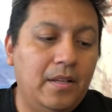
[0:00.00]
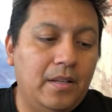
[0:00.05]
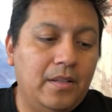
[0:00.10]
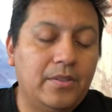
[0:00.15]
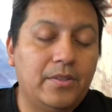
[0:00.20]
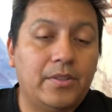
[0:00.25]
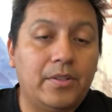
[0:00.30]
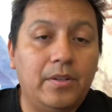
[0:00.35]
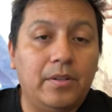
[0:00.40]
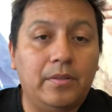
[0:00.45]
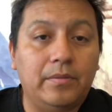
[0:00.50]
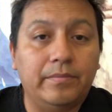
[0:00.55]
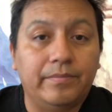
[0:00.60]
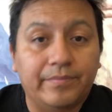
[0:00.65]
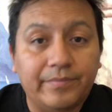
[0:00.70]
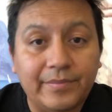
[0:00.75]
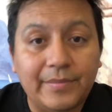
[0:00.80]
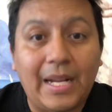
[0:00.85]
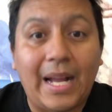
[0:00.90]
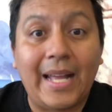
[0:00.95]
So
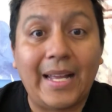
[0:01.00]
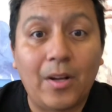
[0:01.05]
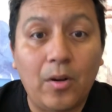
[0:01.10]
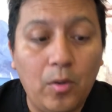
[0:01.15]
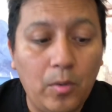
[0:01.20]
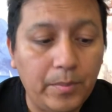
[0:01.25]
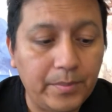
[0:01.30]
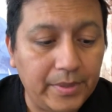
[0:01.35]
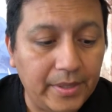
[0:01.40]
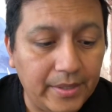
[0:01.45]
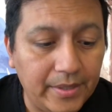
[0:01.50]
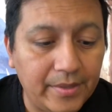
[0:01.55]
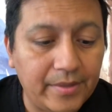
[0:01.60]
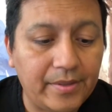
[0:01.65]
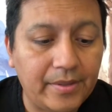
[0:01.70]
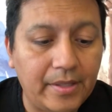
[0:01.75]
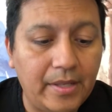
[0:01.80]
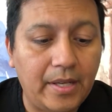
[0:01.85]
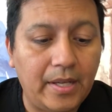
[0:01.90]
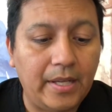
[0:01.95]
I hope
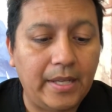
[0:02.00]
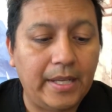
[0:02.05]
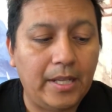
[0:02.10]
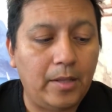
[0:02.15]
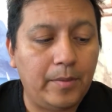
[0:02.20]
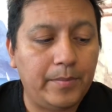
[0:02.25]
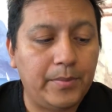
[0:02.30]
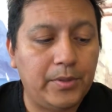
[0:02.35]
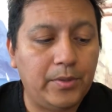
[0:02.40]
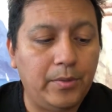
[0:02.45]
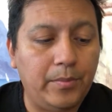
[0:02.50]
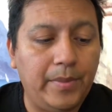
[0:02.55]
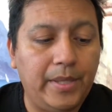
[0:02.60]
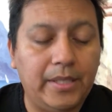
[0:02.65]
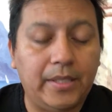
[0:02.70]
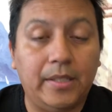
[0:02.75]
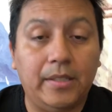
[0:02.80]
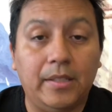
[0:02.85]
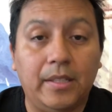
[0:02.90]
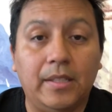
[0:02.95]
this helps you
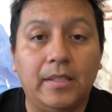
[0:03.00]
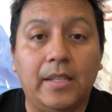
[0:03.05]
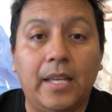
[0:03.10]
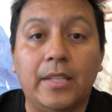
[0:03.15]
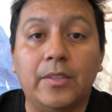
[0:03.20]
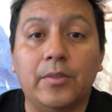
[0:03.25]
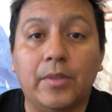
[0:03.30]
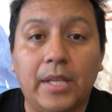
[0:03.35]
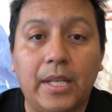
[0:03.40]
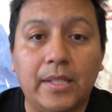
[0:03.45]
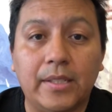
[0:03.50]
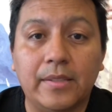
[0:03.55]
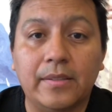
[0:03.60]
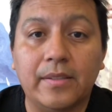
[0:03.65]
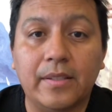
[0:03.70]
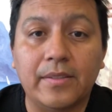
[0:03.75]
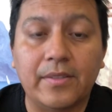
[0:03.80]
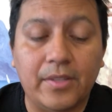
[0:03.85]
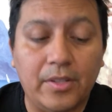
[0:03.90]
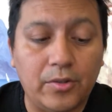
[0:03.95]
making an educated
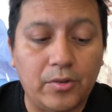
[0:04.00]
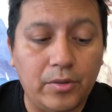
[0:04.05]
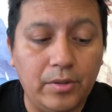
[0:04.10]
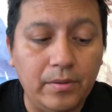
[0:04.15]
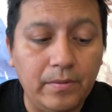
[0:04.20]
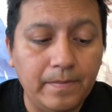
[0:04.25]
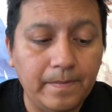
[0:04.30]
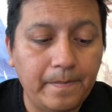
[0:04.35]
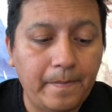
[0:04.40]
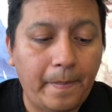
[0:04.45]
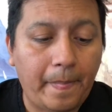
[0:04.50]
decision